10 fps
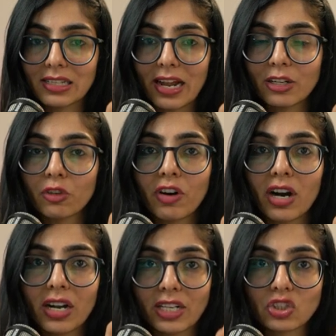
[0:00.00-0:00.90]
slide of our
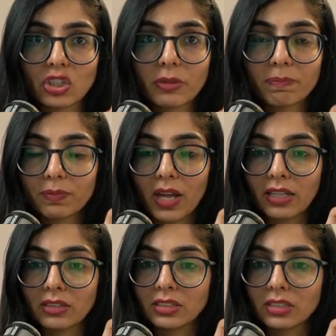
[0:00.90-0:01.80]
lecture,
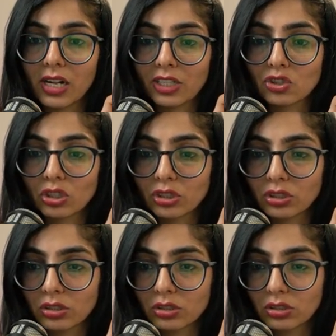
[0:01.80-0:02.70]
and this lecture
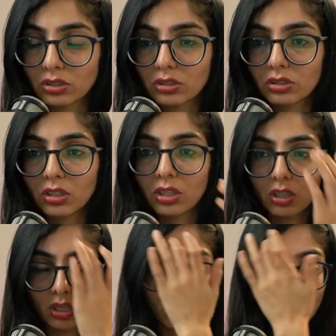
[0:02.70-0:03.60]
just
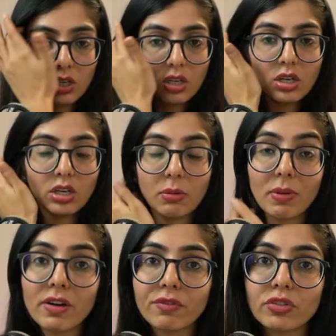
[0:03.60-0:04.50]

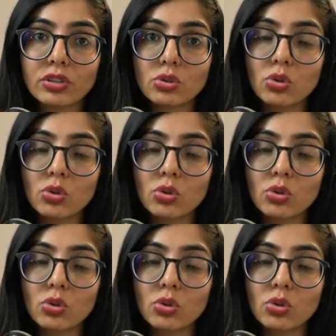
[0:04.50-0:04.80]
remained for too